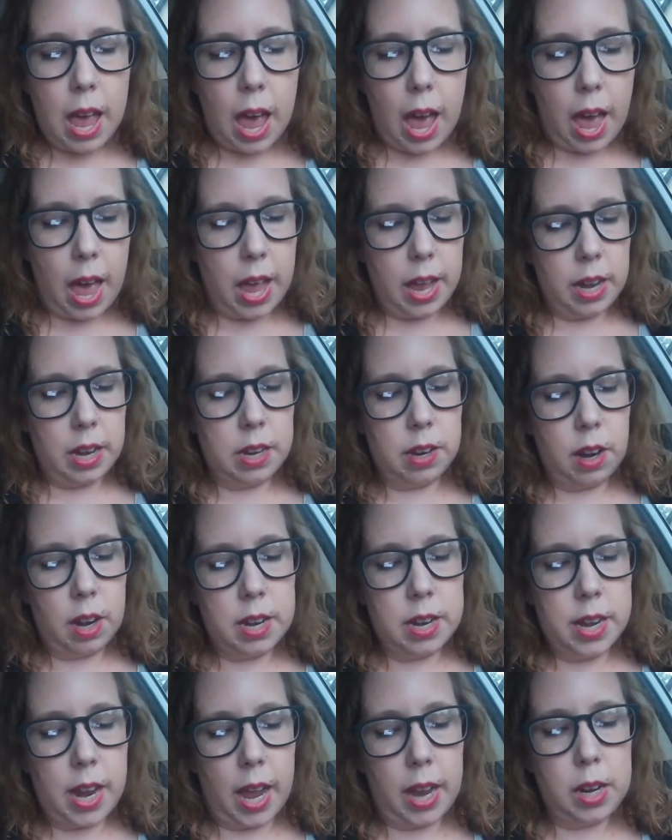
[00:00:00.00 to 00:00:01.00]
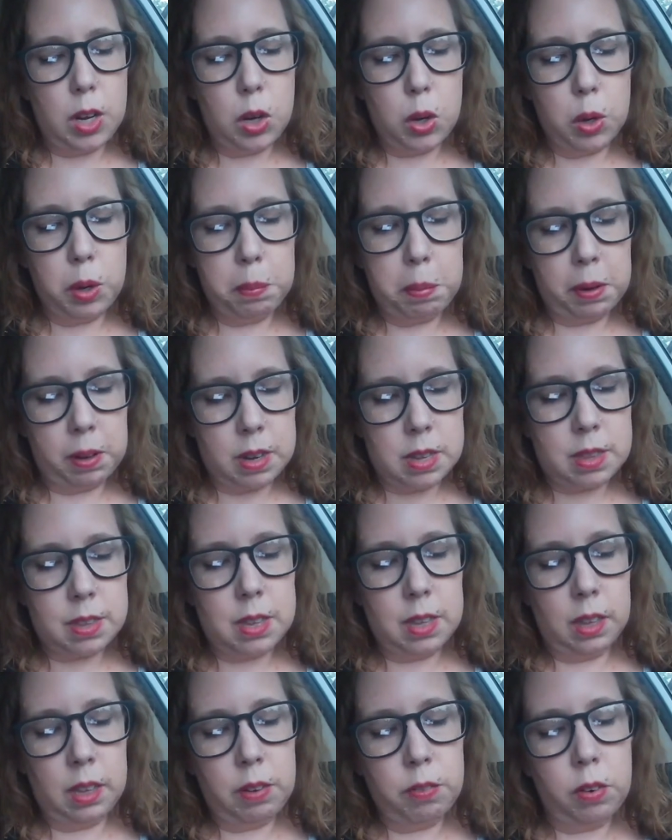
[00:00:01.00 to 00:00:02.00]
and nine Uber Eats
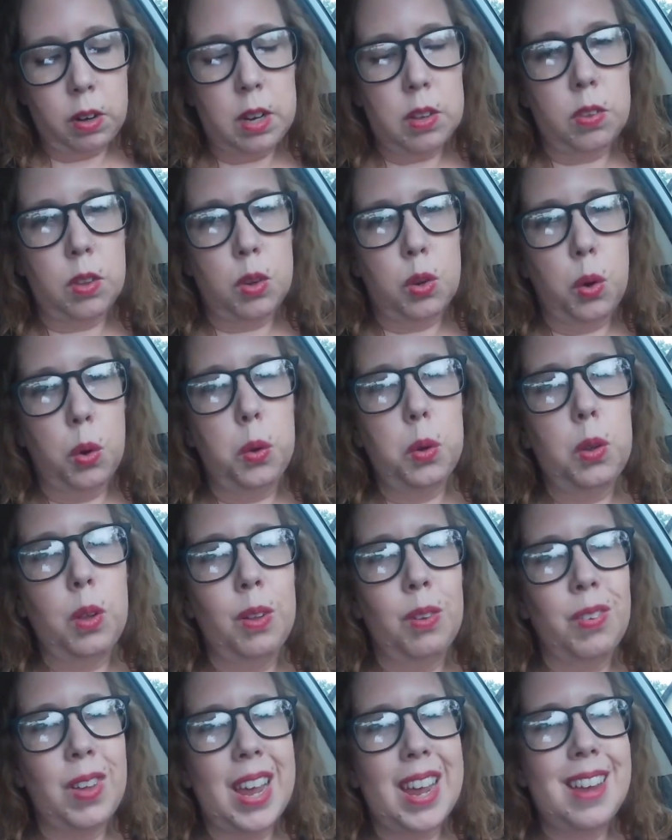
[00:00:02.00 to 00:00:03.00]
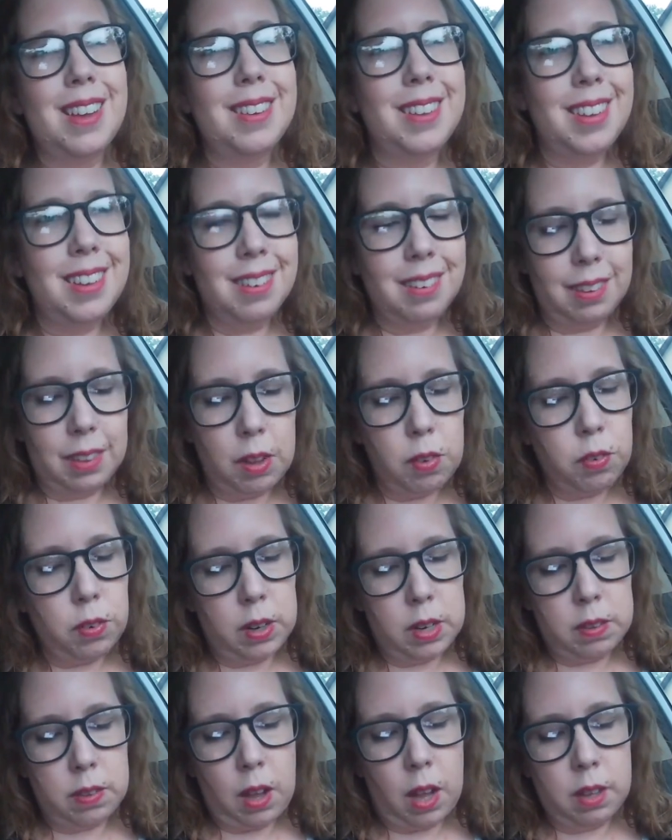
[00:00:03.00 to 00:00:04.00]
deliveries, a total of 18
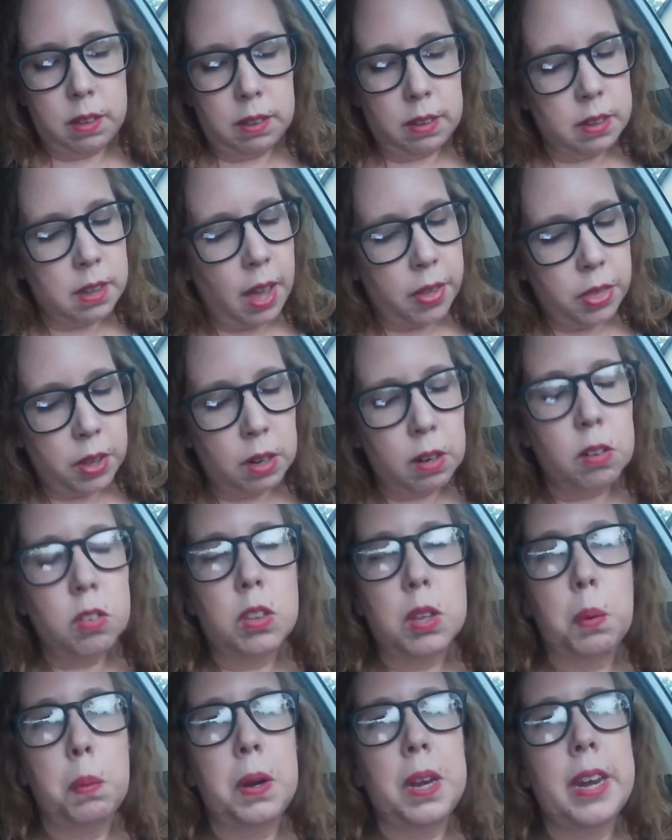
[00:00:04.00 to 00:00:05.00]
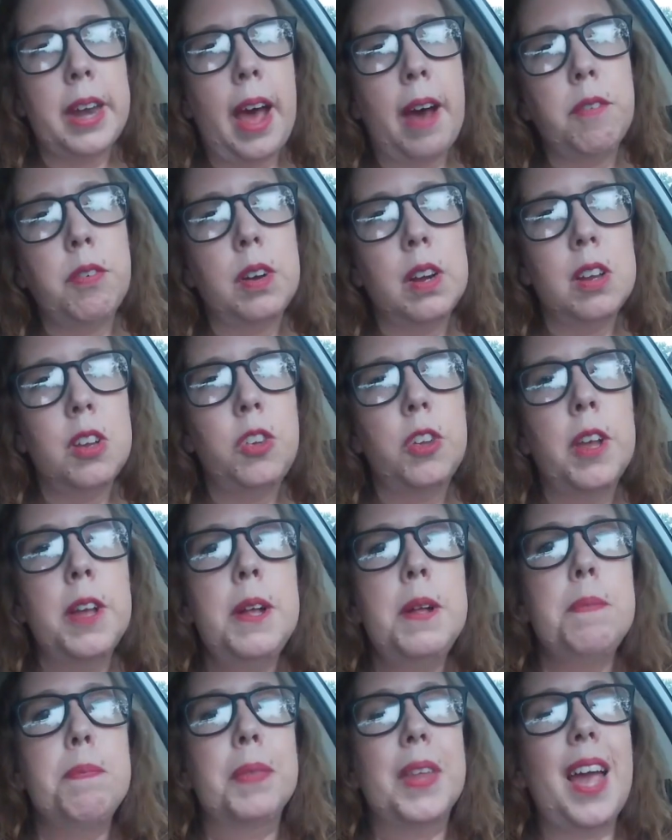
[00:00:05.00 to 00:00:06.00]
deliveries altogether. So on an average,
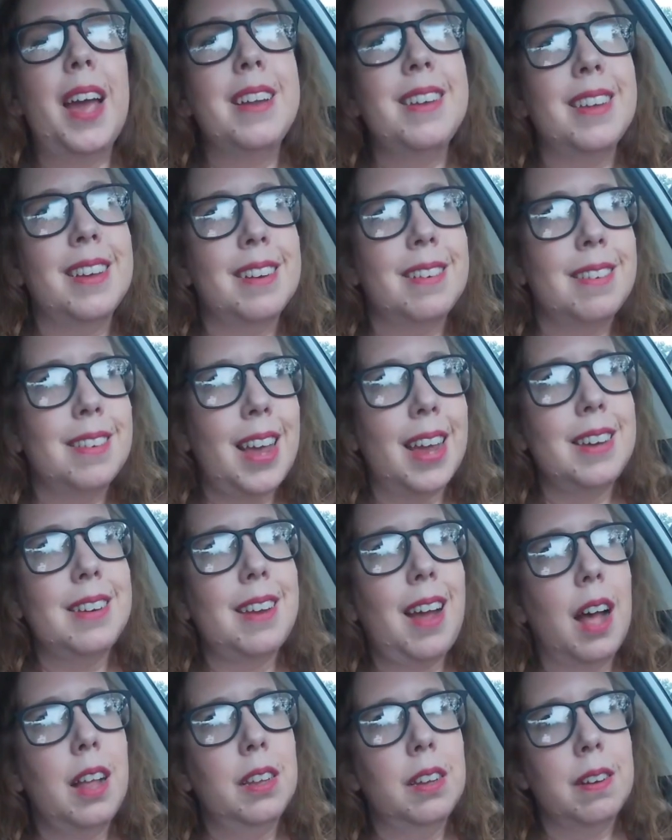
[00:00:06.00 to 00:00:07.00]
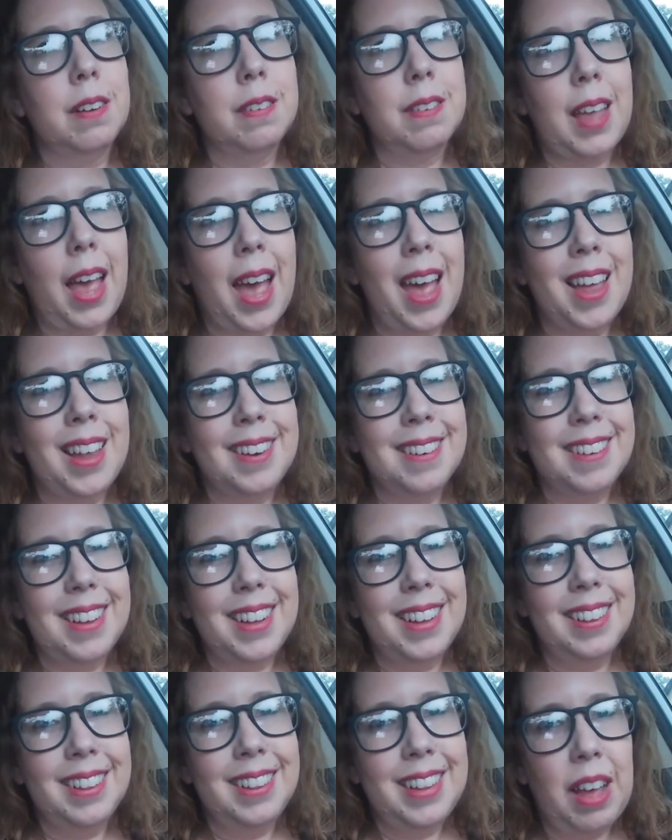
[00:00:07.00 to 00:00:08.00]
I did
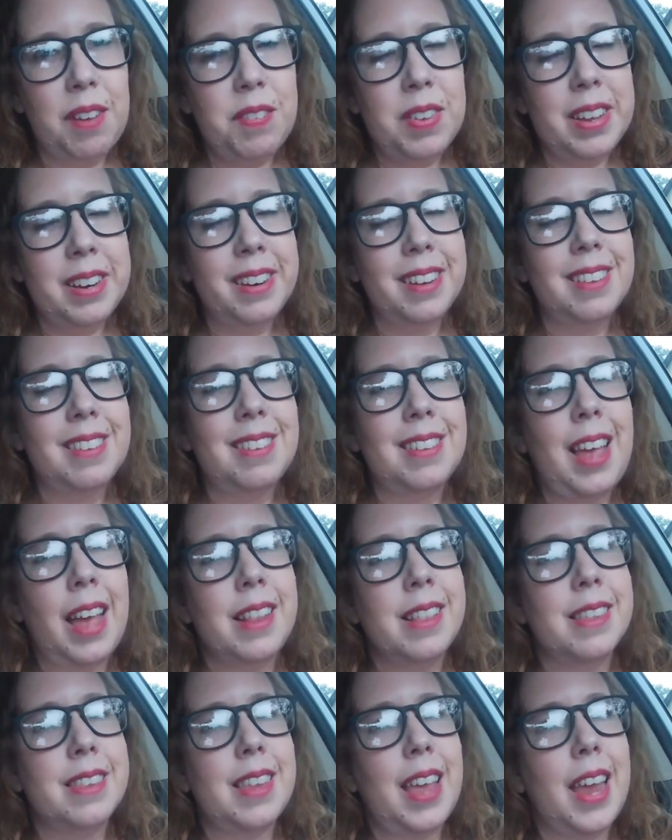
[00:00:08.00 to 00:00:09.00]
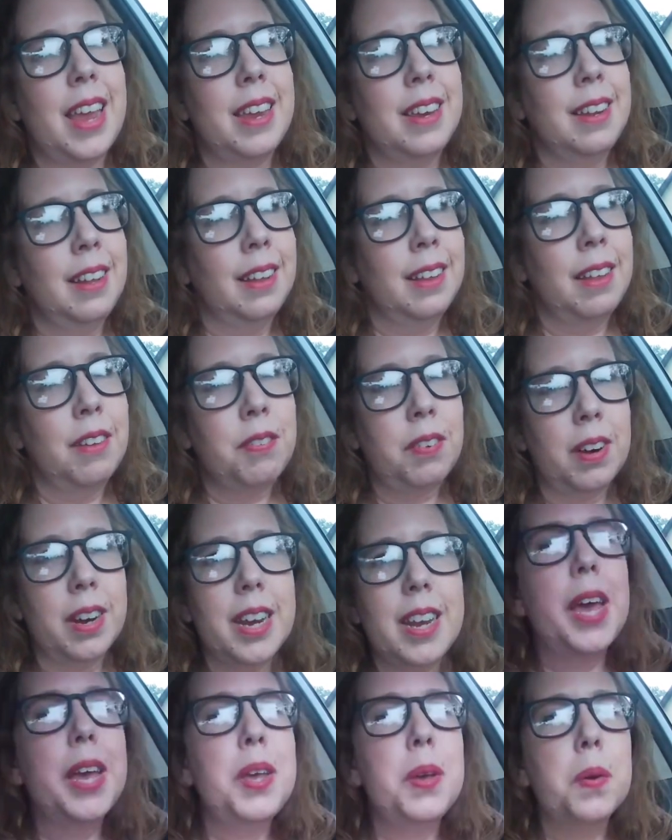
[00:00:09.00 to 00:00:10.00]
$10.11 a
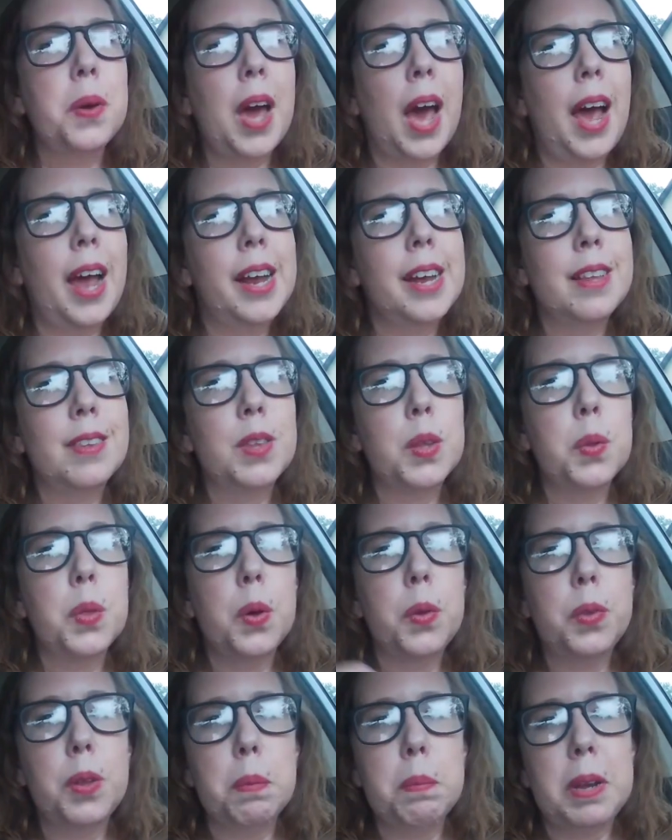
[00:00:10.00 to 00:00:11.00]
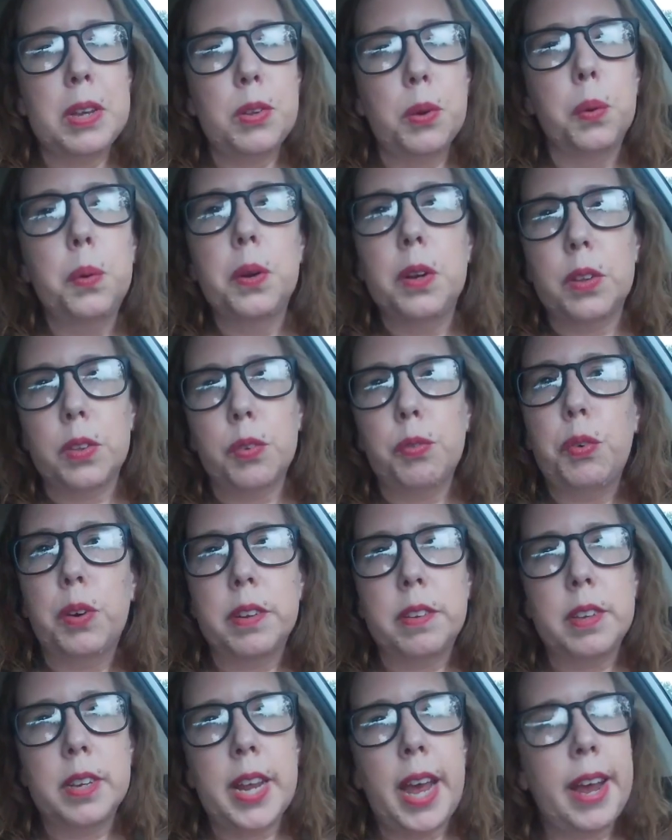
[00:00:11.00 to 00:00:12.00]
delivery. Hey you guys, so those are my totals for
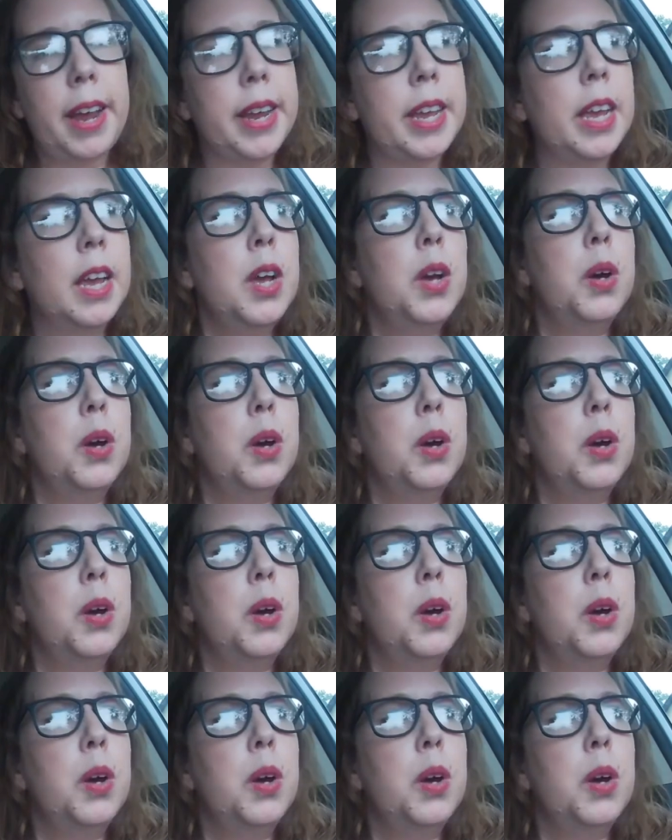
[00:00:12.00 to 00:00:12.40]
today.